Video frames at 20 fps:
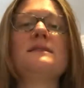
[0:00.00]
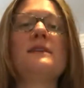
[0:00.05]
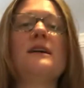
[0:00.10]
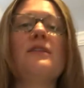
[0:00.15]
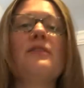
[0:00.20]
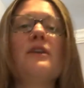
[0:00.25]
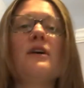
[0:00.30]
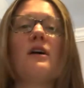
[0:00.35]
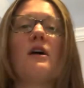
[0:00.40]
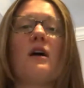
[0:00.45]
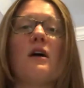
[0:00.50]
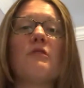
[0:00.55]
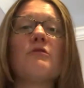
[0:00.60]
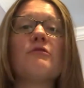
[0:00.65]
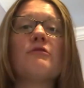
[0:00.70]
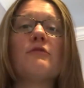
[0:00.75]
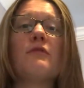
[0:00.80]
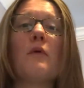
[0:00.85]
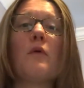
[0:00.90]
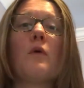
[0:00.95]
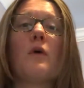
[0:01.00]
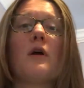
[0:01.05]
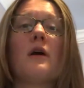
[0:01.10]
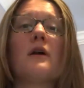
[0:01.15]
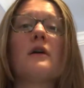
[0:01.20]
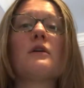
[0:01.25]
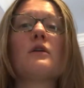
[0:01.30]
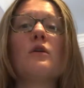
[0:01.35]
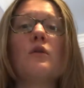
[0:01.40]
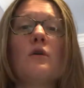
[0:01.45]
that there are
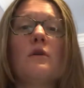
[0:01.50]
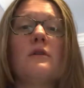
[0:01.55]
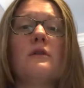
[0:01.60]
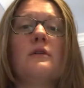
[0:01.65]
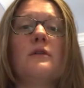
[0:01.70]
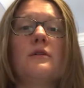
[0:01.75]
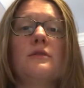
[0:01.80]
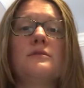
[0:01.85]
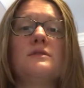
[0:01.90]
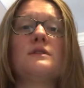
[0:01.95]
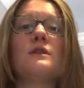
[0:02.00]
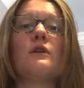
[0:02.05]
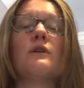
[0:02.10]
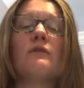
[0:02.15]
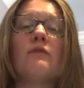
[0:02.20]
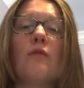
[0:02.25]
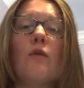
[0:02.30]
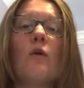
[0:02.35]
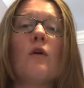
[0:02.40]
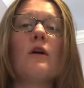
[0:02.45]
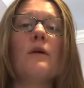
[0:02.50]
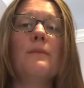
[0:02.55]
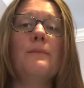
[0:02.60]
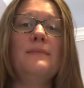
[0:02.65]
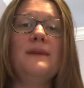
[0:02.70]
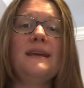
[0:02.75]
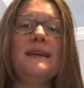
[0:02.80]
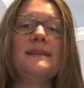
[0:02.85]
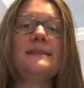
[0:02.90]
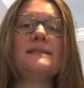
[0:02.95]
4 quarter notes or 4
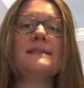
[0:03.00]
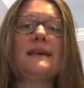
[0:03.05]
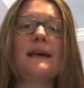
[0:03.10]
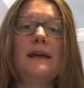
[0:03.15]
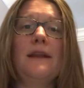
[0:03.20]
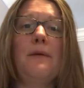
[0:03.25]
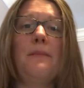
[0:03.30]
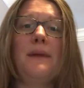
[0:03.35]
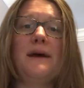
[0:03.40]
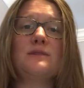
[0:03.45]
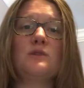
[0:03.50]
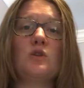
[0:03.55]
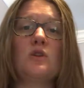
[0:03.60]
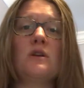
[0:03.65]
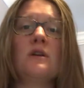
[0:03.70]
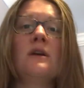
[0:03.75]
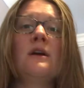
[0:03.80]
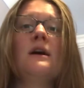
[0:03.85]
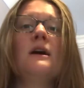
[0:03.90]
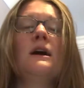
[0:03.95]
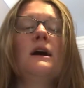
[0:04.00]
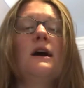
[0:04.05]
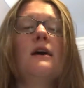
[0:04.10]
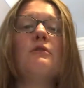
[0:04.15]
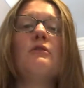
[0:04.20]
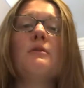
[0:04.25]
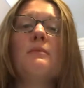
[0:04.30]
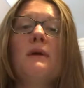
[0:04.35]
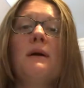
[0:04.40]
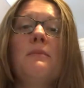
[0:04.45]
beats in a measure. And
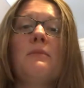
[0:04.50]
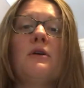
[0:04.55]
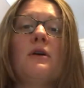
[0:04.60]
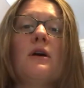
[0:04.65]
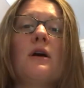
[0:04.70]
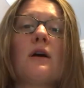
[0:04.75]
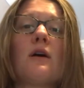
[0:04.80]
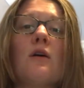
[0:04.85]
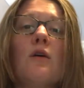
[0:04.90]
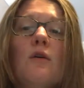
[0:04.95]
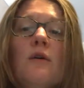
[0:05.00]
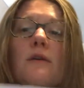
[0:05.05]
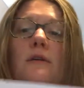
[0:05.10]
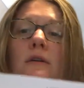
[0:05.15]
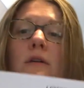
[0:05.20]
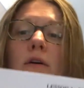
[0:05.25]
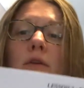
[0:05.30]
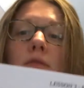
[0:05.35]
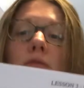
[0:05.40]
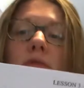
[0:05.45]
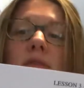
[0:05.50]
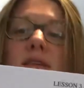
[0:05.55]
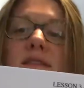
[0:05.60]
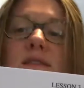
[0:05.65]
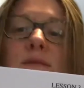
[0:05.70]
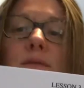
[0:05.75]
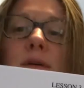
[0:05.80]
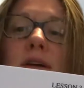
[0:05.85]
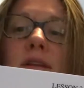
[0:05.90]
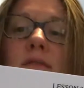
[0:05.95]
remember, a quarter note,
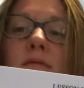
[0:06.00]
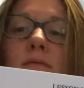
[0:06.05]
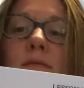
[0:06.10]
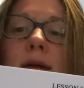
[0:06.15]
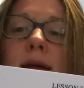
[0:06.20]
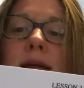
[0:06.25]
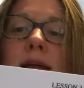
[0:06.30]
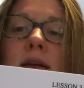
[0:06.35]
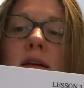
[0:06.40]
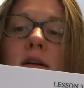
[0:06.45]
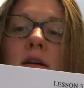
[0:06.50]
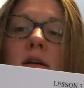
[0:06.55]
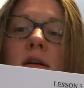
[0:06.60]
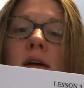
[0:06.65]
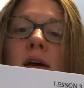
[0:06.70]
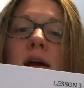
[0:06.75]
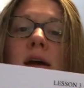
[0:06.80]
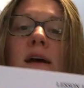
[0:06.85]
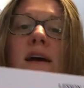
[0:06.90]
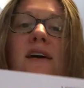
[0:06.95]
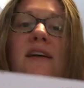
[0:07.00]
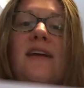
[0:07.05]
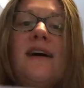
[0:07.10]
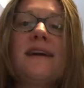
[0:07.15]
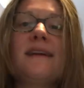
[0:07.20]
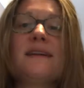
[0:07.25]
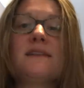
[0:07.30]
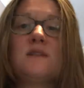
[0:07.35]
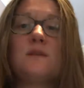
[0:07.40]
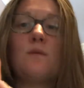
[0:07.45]
this one right here,
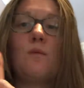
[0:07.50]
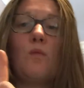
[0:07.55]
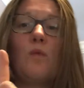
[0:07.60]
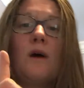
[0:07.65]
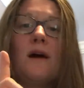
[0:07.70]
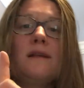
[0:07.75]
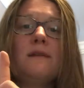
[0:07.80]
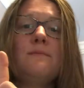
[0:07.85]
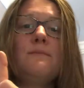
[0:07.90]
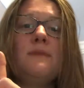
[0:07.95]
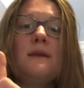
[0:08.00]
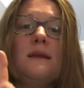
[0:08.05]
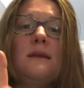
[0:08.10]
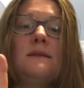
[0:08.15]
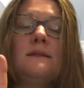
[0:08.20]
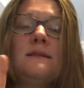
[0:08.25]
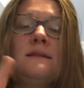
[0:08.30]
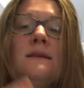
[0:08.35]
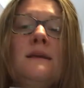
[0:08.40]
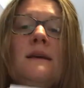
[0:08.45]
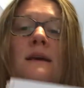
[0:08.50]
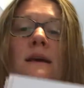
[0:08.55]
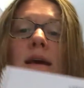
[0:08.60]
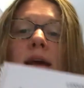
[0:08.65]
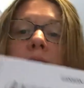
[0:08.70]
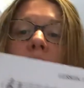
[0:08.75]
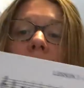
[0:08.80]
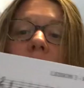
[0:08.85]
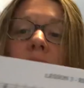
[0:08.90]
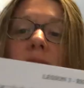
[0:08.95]
that gets 1 beat.
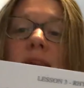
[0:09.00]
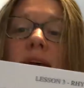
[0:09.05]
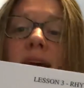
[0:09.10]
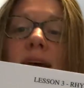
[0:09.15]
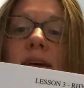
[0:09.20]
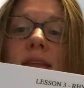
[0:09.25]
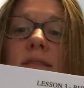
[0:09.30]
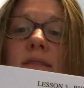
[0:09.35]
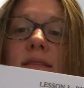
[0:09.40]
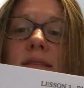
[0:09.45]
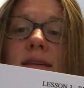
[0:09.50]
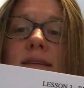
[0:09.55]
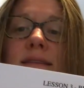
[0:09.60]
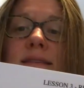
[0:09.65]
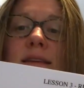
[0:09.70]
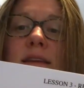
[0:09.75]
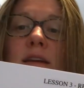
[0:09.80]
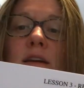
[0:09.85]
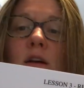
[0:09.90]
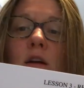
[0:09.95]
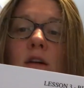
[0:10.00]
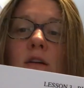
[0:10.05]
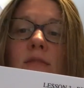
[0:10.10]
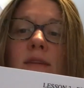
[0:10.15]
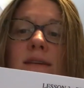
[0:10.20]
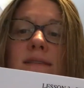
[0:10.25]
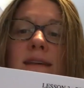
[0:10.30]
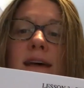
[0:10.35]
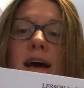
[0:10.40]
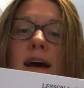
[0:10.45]
And then this here,
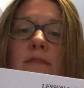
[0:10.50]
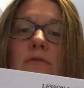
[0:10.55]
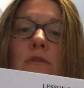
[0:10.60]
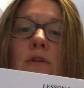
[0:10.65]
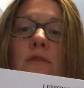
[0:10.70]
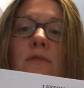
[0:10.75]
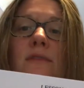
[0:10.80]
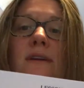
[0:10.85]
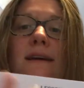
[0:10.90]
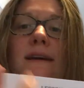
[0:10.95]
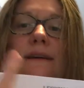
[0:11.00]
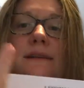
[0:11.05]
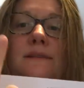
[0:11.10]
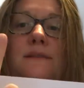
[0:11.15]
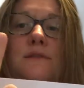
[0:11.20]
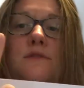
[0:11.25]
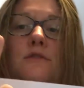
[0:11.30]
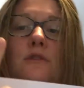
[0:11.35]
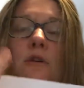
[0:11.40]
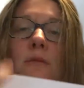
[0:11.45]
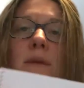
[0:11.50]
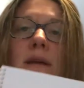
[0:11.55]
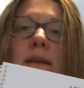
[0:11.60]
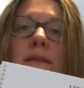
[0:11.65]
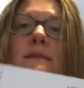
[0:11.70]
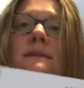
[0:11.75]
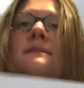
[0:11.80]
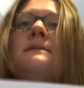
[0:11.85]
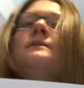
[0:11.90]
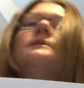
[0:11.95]
that's a half note, that gets 2 beats.